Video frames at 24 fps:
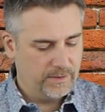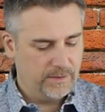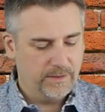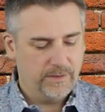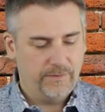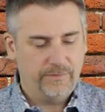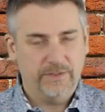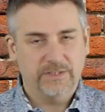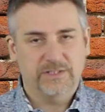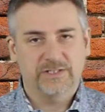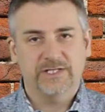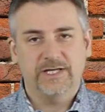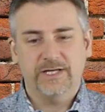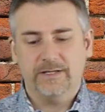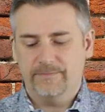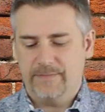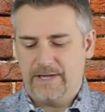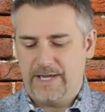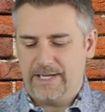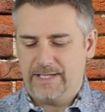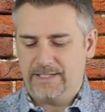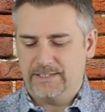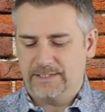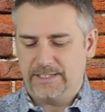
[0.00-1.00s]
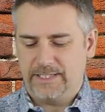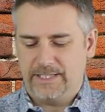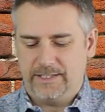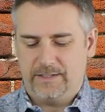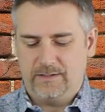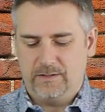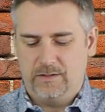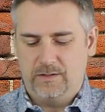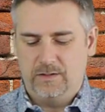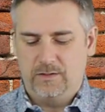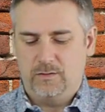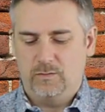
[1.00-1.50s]
The SIG magazine
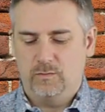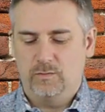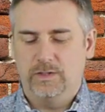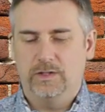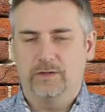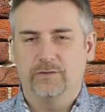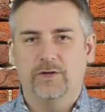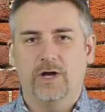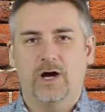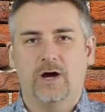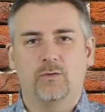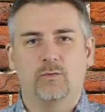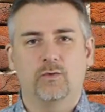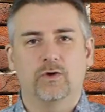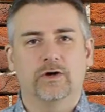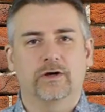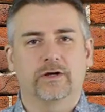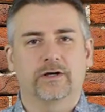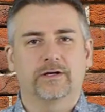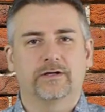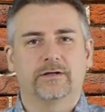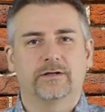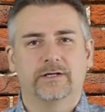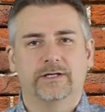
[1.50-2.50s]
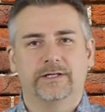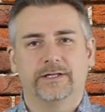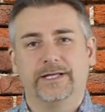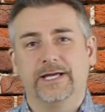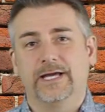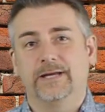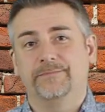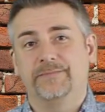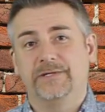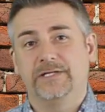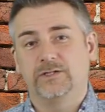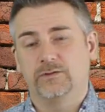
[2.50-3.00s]
will not work in the
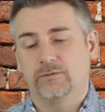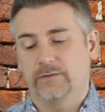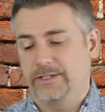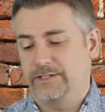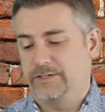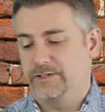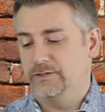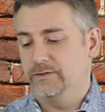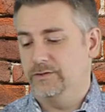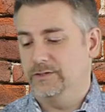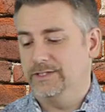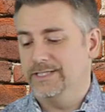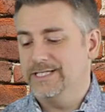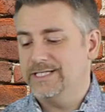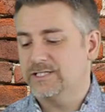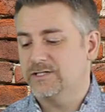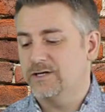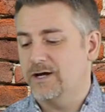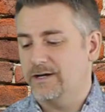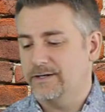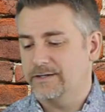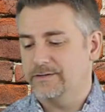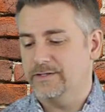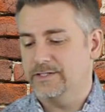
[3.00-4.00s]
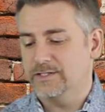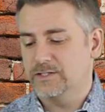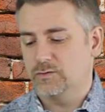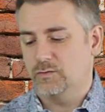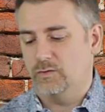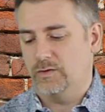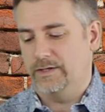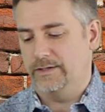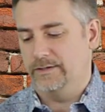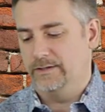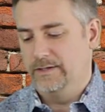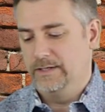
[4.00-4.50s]
NP22, at least not in this
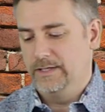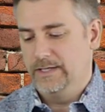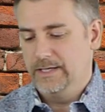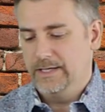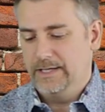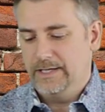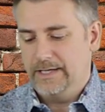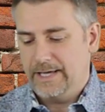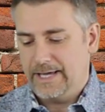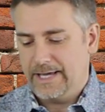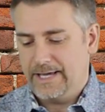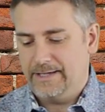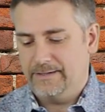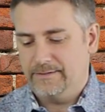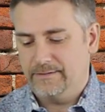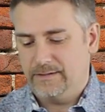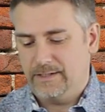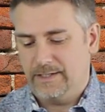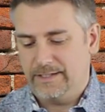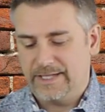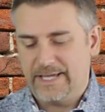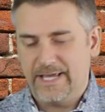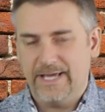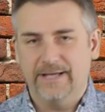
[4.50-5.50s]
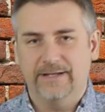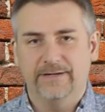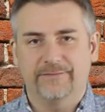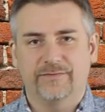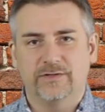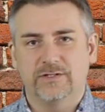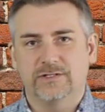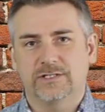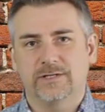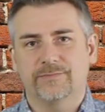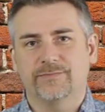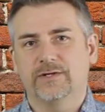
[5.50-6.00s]
one. And again, if
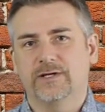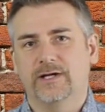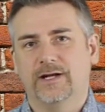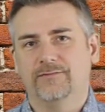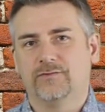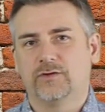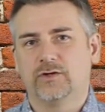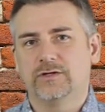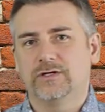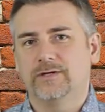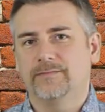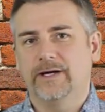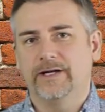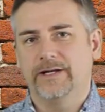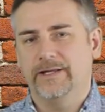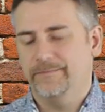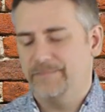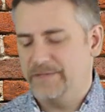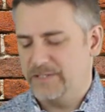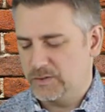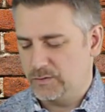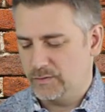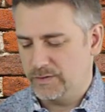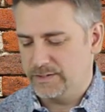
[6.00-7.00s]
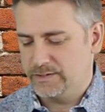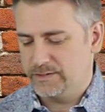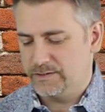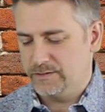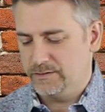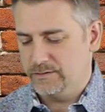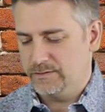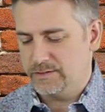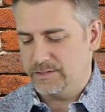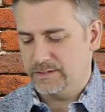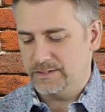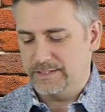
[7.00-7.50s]
there's something I've learned about
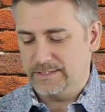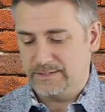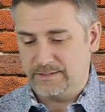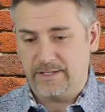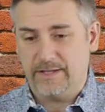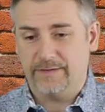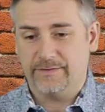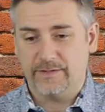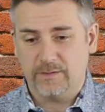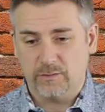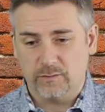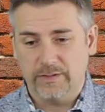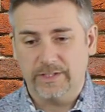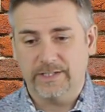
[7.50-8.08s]
NP22s is that they're